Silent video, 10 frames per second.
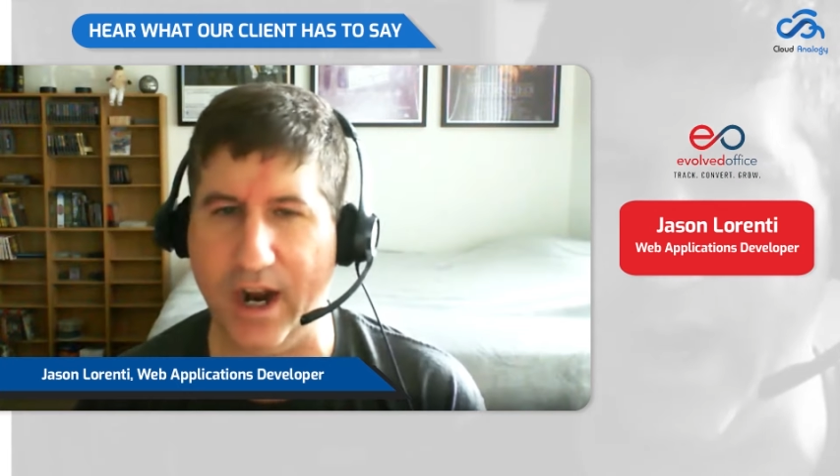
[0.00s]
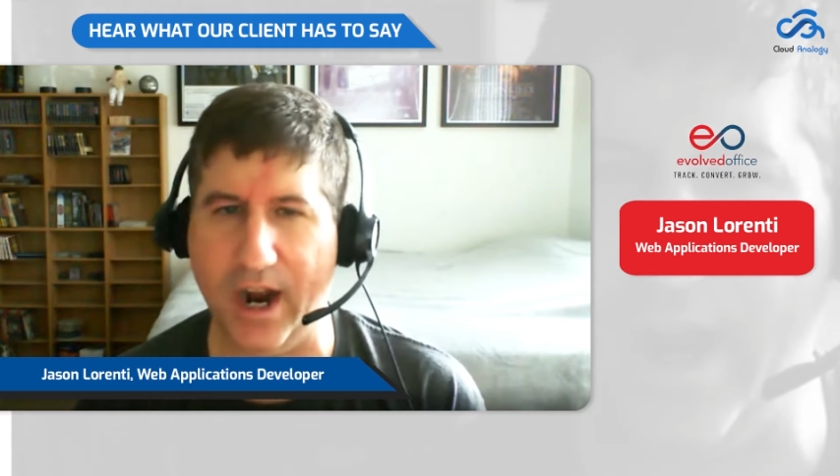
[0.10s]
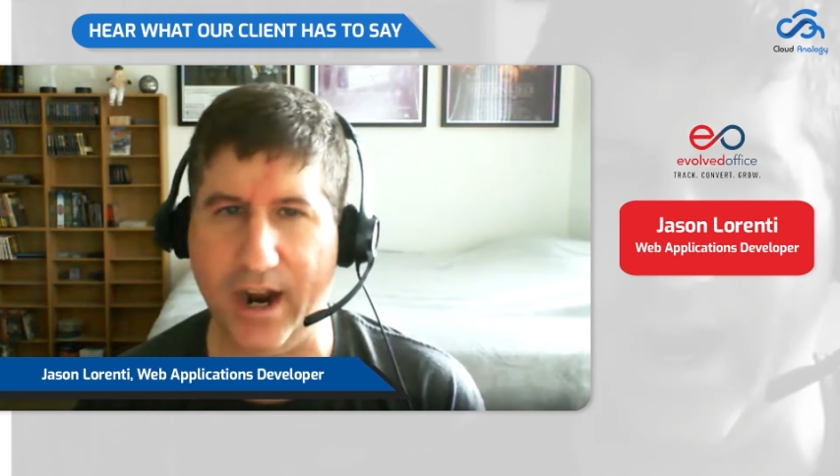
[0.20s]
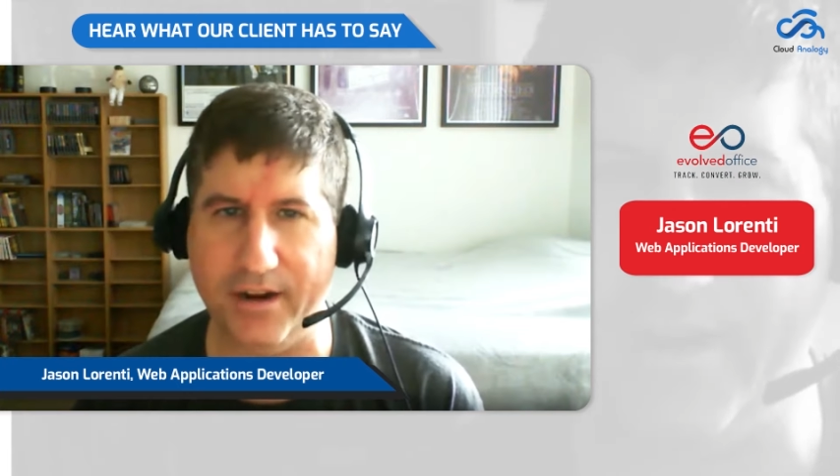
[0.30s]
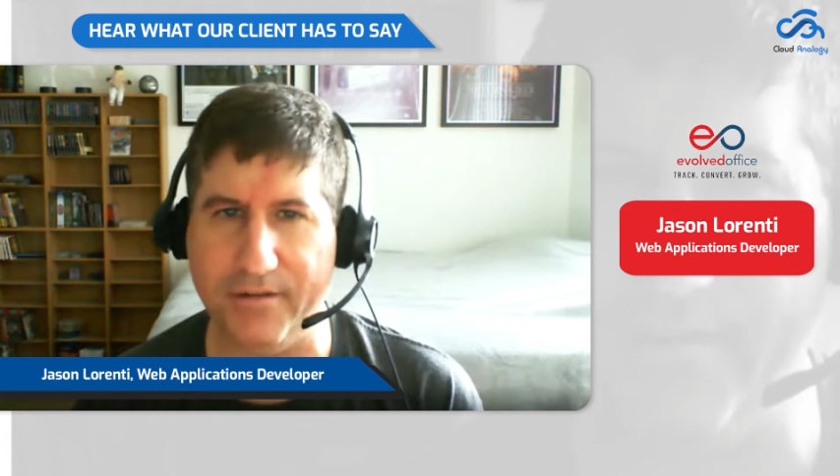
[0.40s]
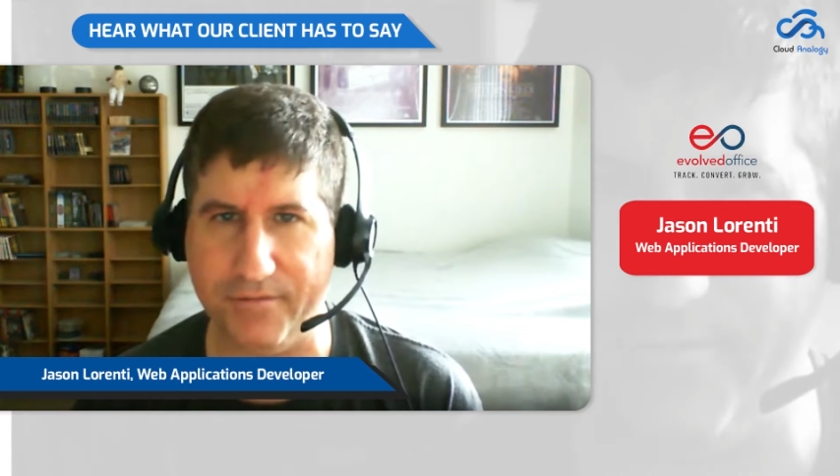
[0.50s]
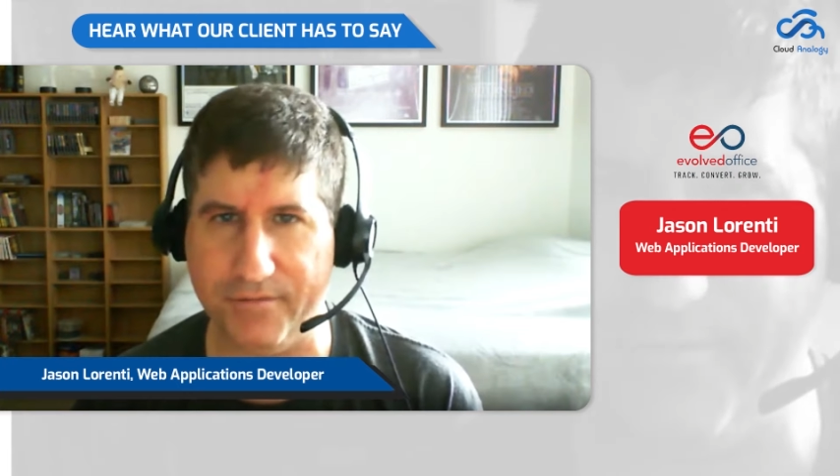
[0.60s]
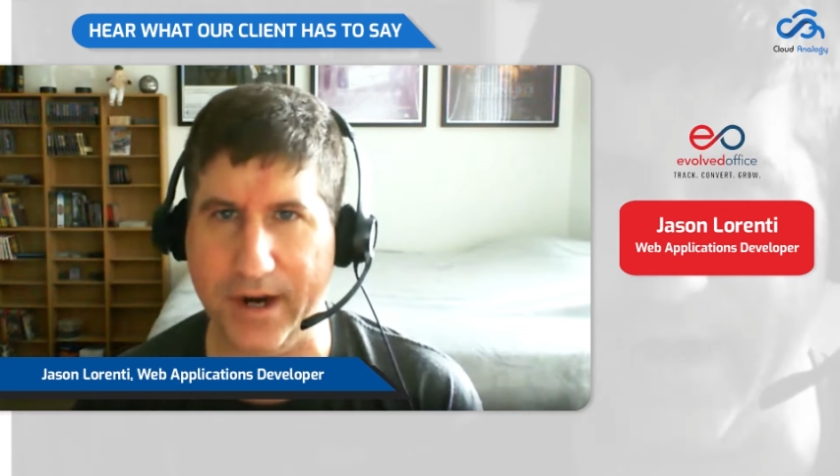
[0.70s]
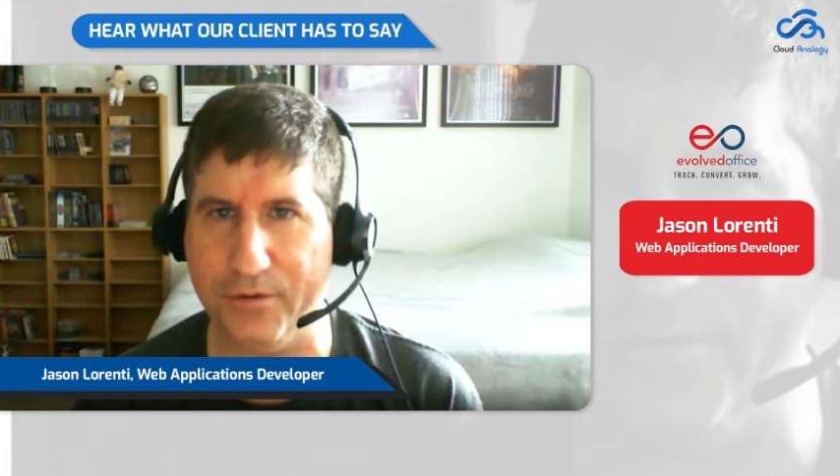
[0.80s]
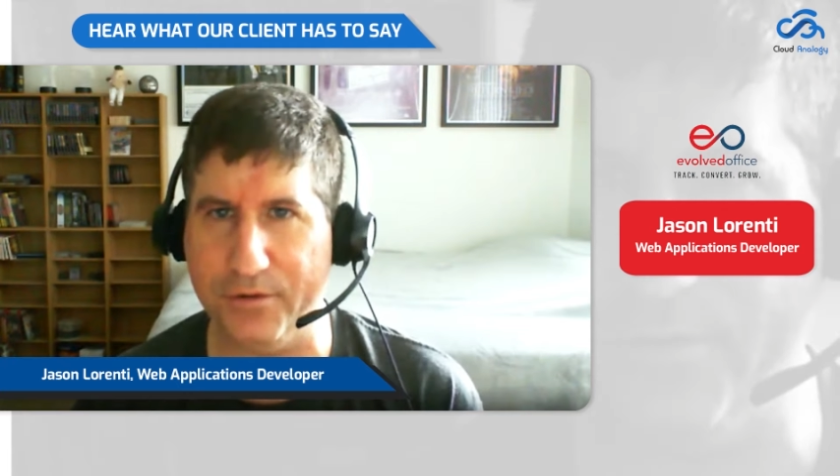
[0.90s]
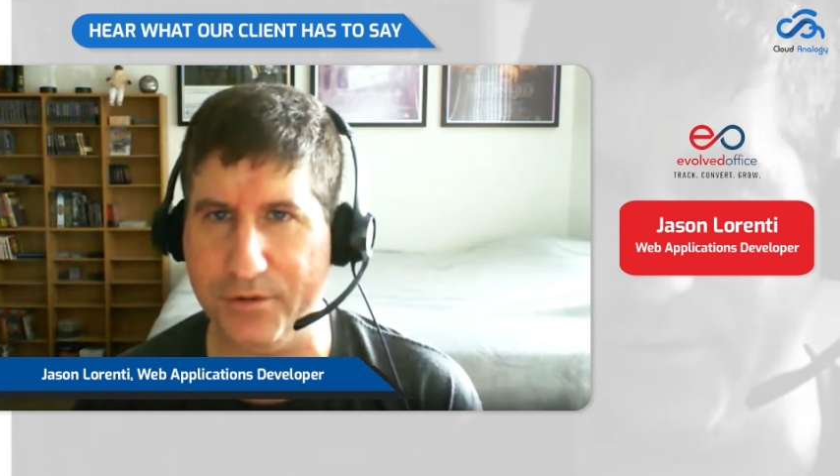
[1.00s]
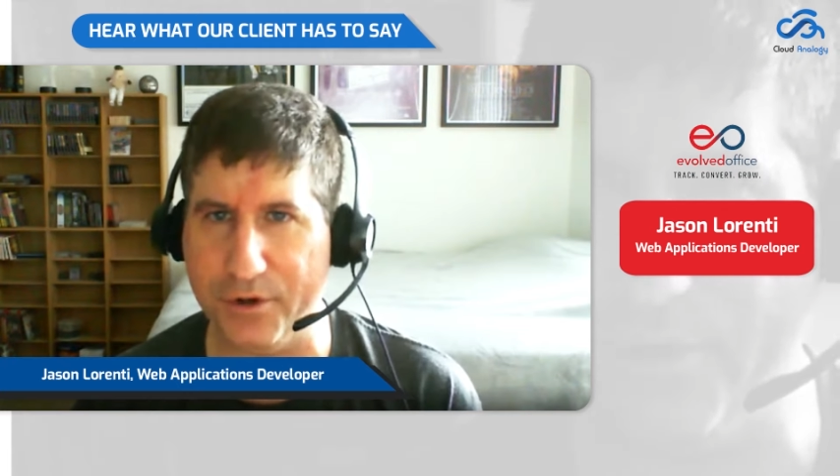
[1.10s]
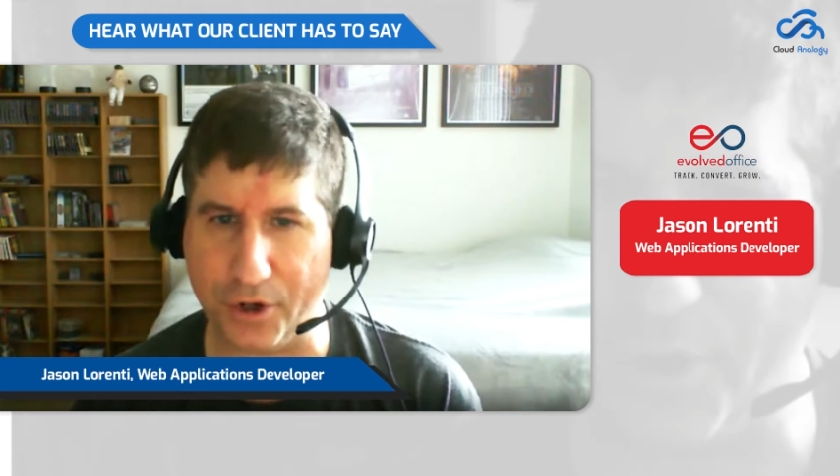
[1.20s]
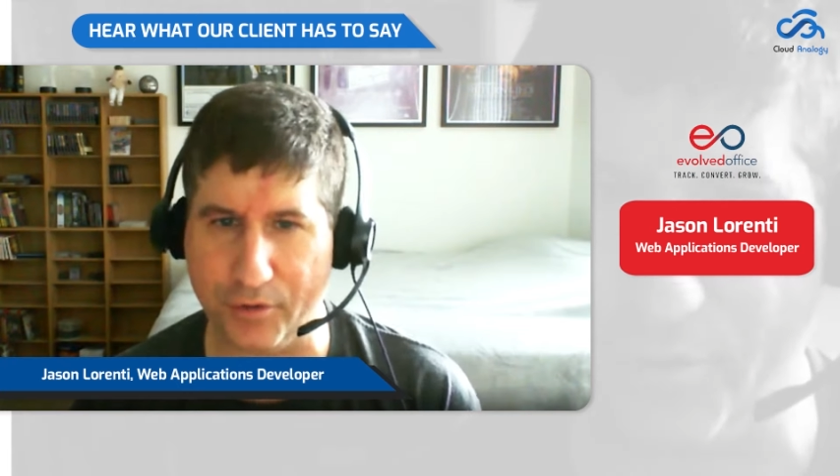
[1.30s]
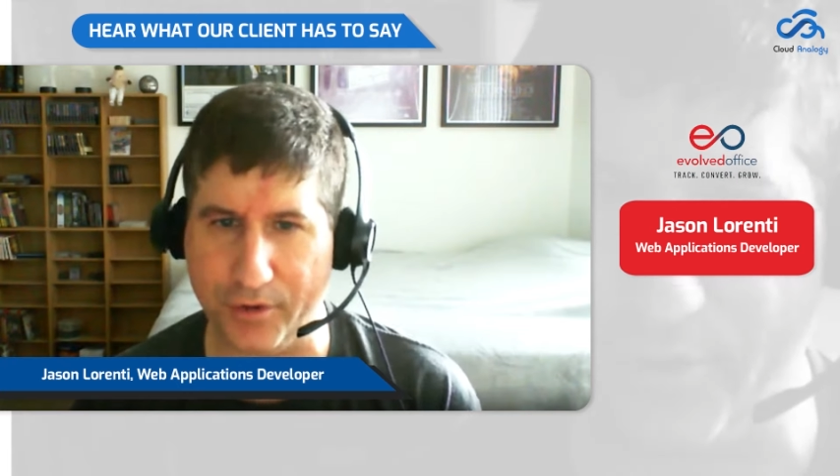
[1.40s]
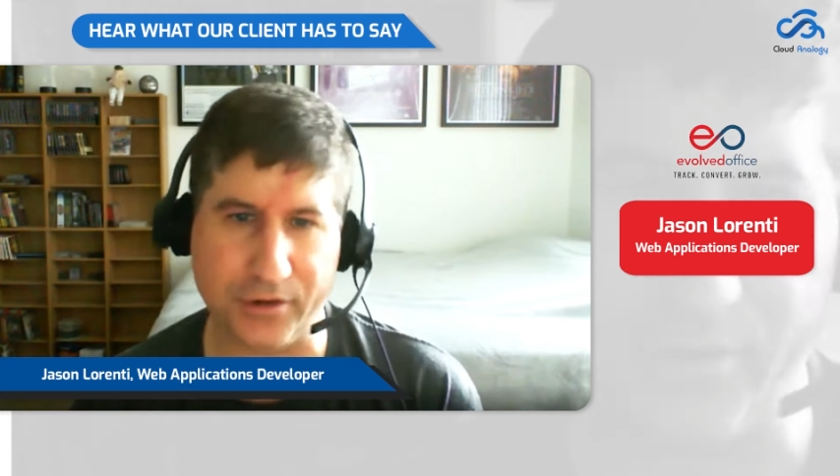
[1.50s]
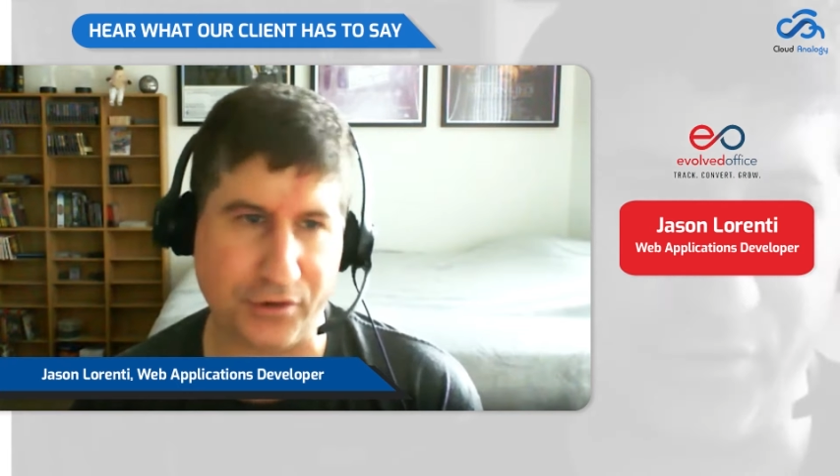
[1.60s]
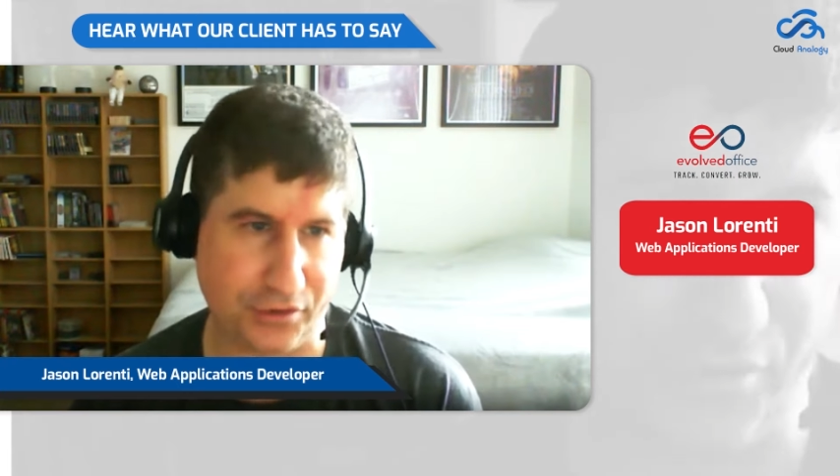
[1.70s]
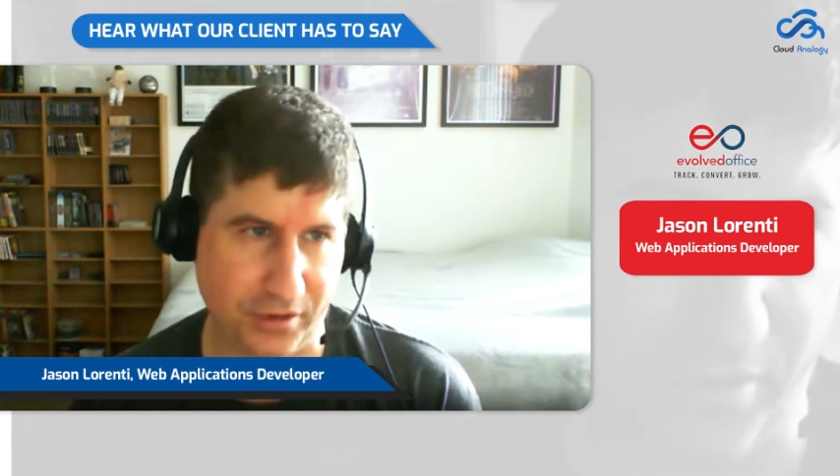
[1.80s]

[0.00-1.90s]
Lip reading: I found your credentials